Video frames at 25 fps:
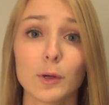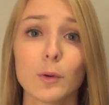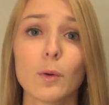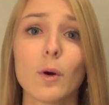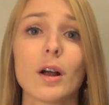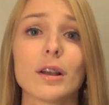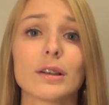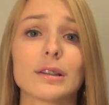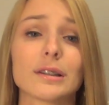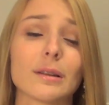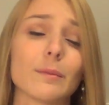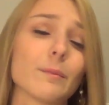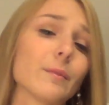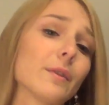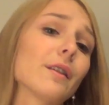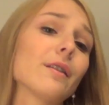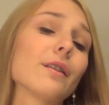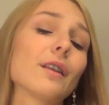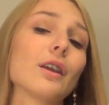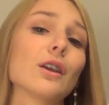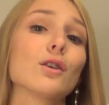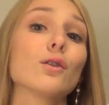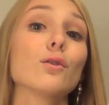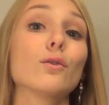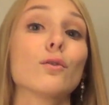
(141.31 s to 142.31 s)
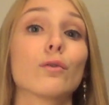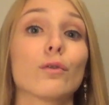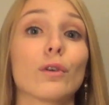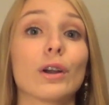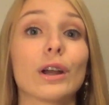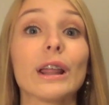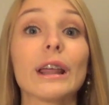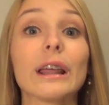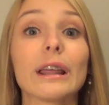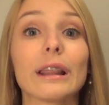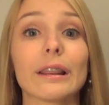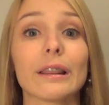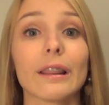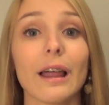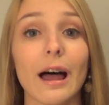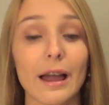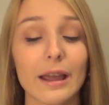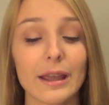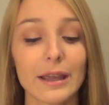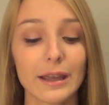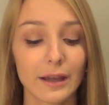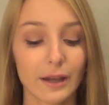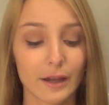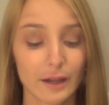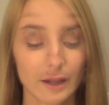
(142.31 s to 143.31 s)
You want something that you'd really
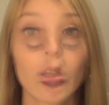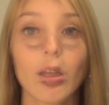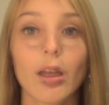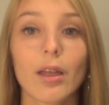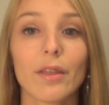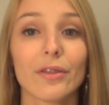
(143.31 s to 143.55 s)
like.